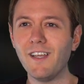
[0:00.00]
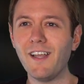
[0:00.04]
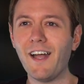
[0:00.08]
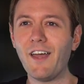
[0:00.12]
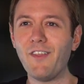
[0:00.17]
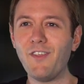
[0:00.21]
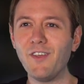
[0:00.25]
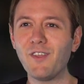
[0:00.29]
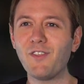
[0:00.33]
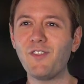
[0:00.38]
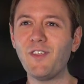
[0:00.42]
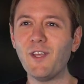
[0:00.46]

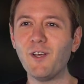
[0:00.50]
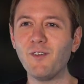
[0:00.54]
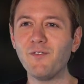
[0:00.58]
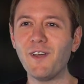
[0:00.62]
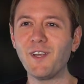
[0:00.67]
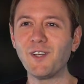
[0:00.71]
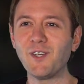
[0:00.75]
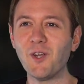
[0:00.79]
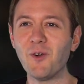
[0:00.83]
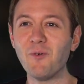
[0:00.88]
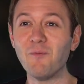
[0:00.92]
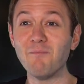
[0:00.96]
I think Theo
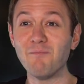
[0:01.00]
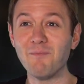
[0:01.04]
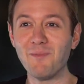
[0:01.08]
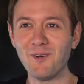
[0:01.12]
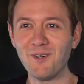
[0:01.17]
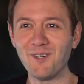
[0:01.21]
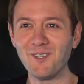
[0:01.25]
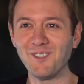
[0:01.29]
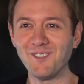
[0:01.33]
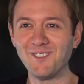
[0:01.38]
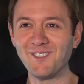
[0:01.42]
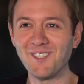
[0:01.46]
van Gogh
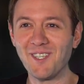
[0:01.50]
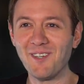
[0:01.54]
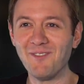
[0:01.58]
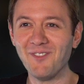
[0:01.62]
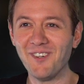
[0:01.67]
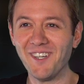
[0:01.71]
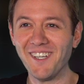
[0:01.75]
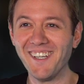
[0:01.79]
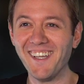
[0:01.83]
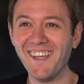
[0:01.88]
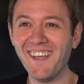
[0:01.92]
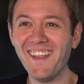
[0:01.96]
murdered
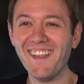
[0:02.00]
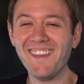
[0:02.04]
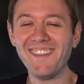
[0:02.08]
someone.